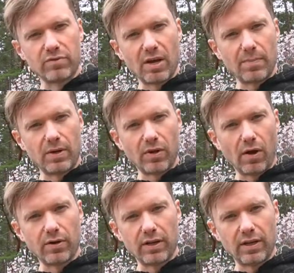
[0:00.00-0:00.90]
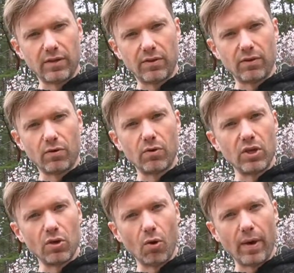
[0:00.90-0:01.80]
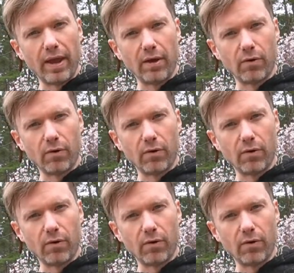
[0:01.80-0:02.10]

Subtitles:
Japanese art is ukiyo-e,